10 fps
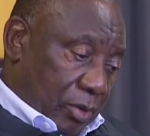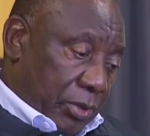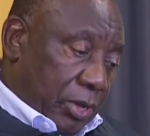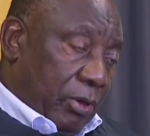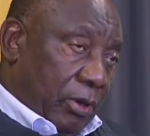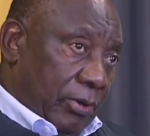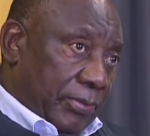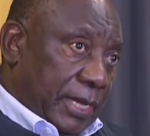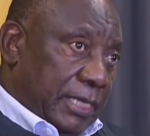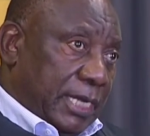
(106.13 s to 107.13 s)
We call on the
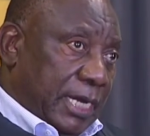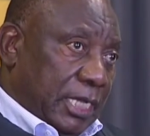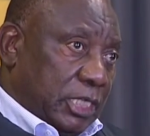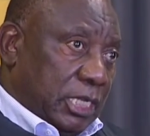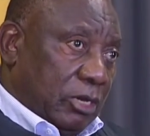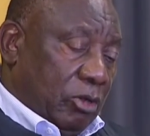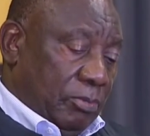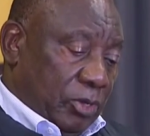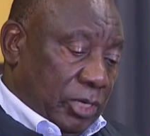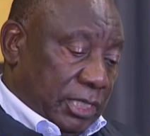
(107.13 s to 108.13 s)
international
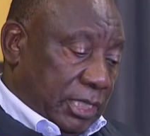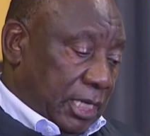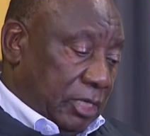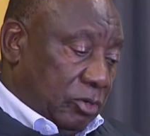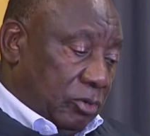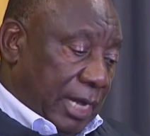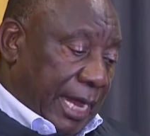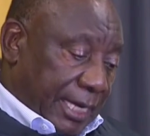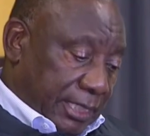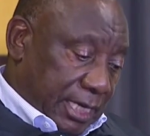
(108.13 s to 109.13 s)
community to
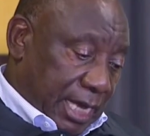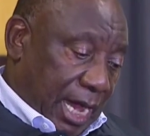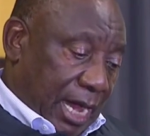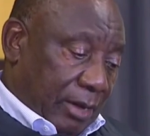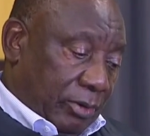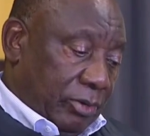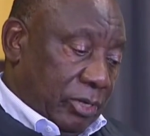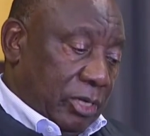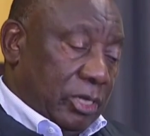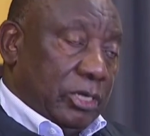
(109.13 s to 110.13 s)
act now
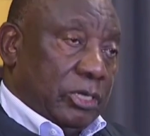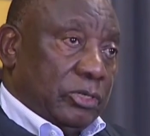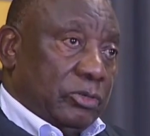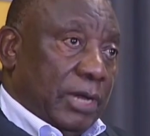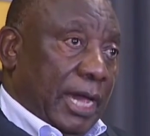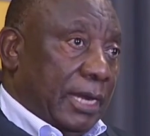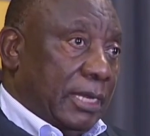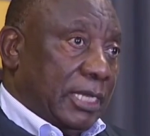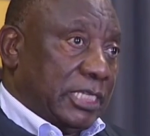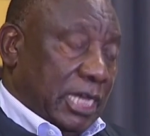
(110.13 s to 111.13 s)
to end
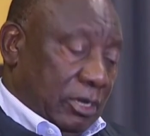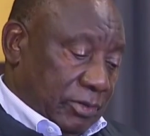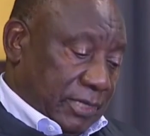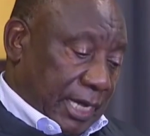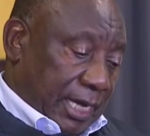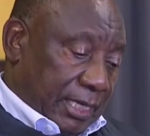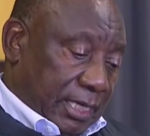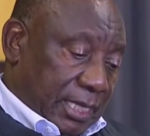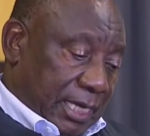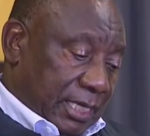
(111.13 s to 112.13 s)
the genocide
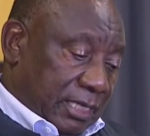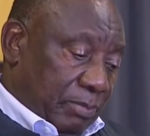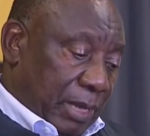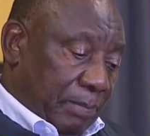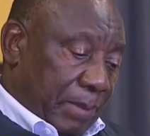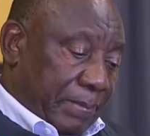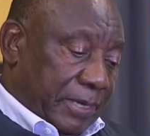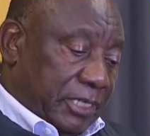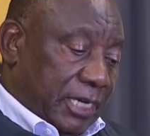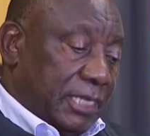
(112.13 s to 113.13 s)
that is being
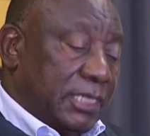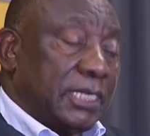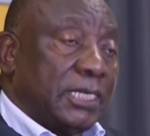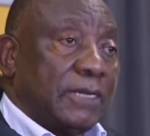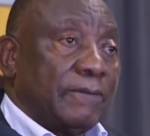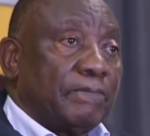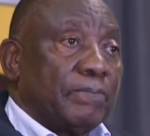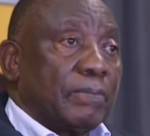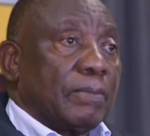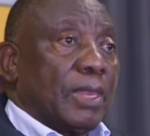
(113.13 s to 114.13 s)
perpetrated
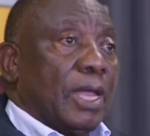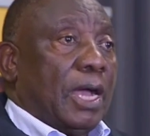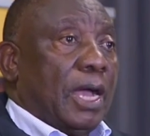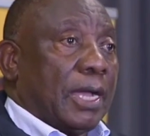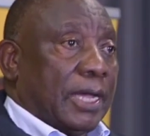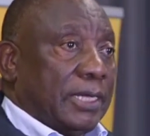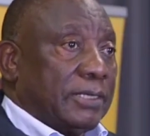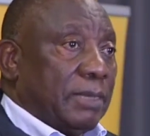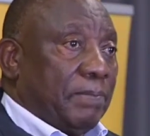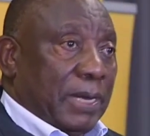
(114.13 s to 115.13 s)
against
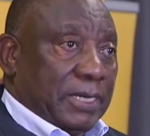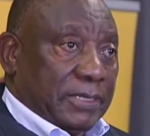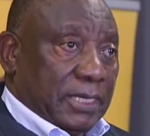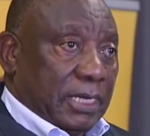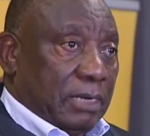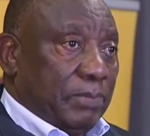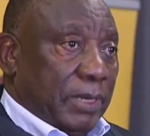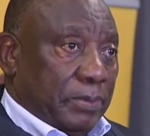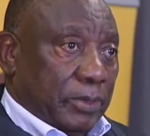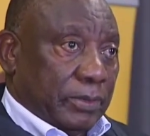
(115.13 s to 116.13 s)
the Palestinian
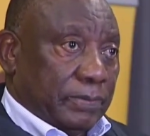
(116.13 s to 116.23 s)
people.